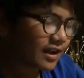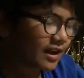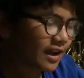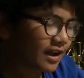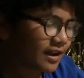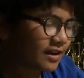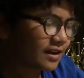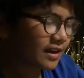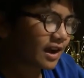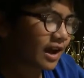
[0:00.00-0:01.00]
And
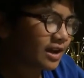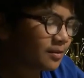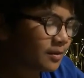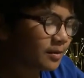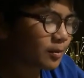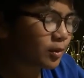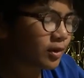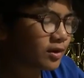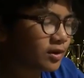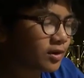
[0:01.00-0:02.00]
adding
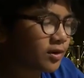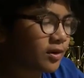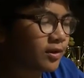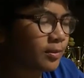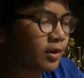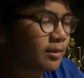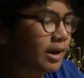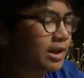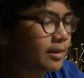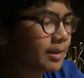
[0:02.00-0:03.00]
more to your
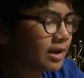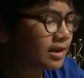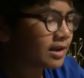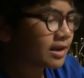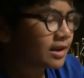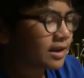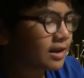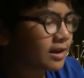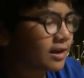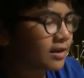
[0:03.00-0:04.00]
Pokemon limit
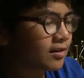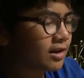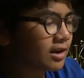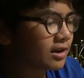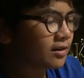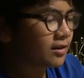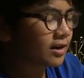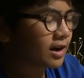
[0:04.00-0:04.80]
increases your